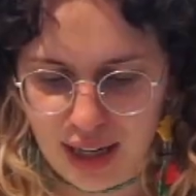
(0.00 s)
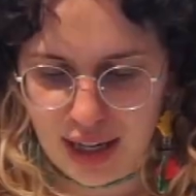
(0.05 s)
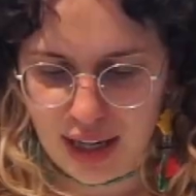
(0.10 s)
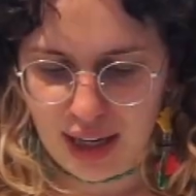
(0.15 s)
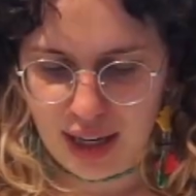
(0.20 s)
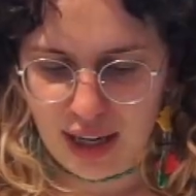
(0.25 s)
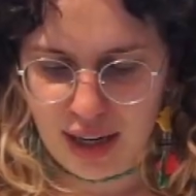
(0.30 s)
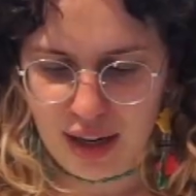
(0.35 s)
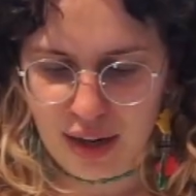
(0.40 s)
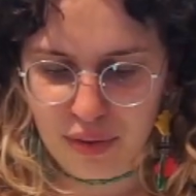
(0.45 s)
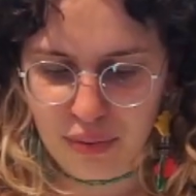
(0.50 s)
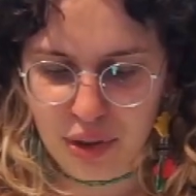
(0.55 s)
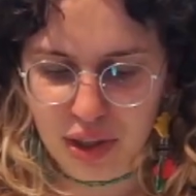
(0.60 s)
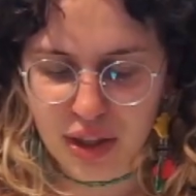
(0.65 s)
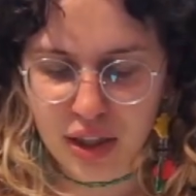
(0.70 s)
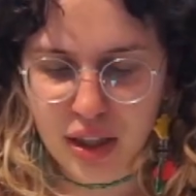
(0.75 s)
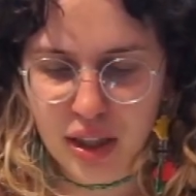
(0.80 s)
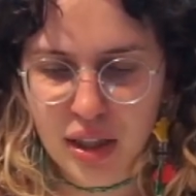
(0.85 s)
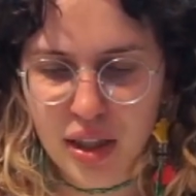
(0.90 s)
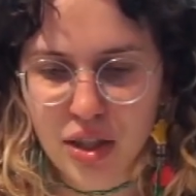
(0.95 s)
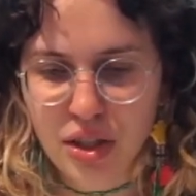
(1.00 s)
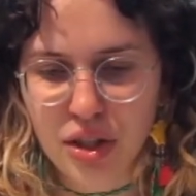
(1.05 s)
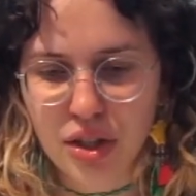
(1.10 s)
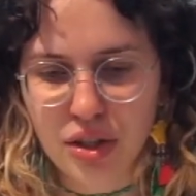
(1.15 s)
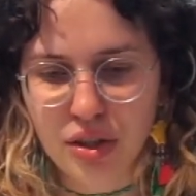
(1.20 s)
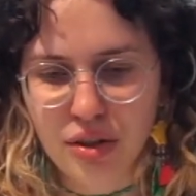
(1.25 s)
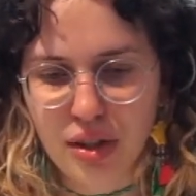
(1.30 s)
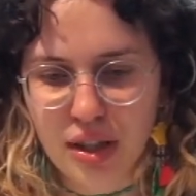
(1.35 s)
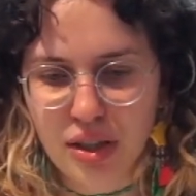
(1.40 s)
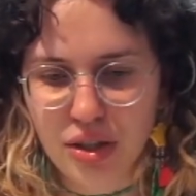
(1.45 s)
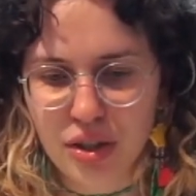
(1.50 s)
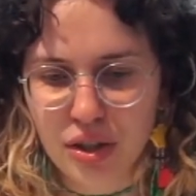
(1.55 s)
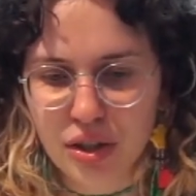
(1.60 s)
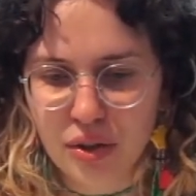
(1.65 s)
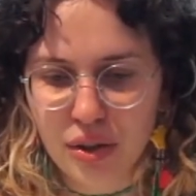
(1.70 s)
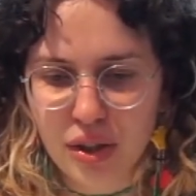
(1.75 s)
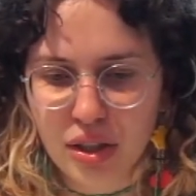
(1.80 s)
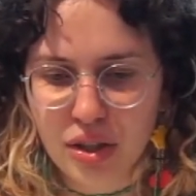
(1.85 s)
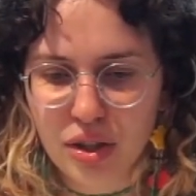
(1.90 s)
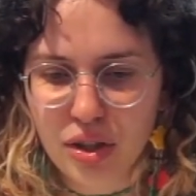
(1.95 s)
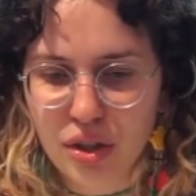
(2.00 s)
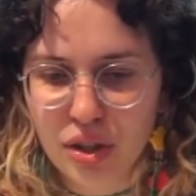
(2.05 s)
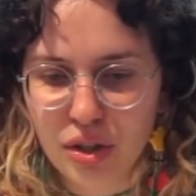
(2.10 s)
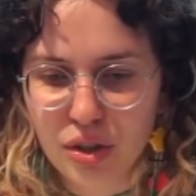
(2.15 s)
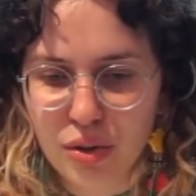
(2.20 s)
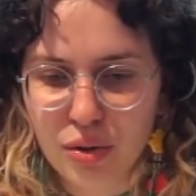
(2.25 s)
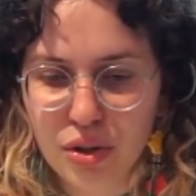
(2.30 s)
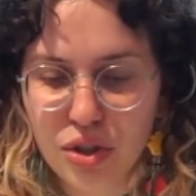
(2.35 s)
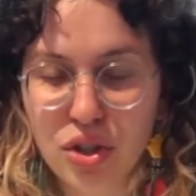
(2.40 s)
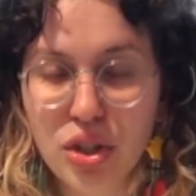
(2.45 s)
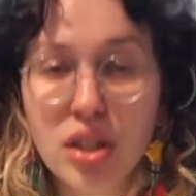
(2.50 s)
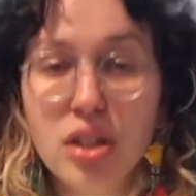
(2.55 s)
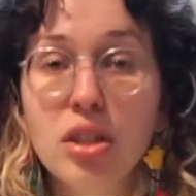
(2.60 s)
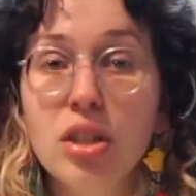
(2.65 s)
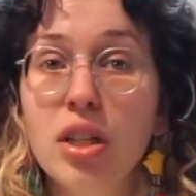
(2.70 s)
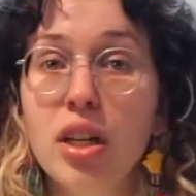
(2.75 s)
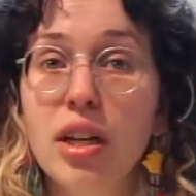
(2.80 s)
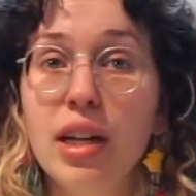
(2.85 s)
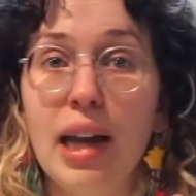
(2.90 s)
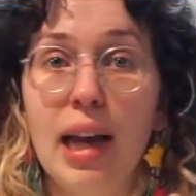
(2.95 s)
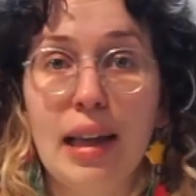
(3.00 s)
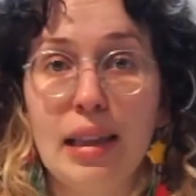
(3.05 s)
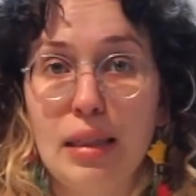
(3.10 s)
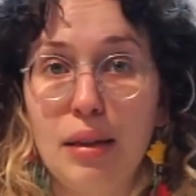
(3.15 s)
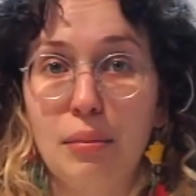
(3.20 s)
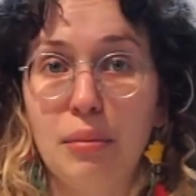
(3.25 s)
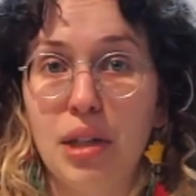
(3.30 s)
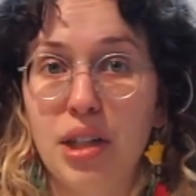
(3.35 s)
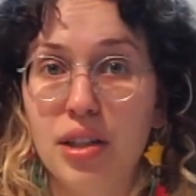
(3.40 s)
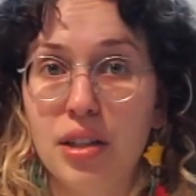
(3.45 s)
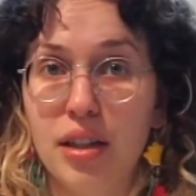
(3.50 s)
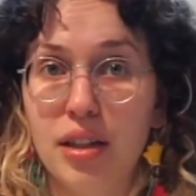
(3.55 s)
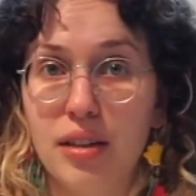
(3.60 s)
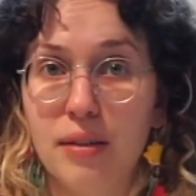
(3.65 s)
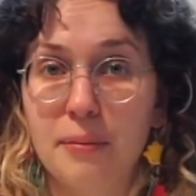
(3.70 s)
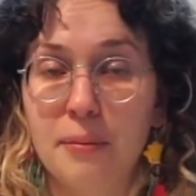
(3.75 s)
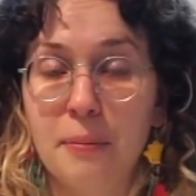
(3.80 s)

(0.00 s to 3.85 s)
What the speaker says: And what you're going to do is you're going to just look at the mirror.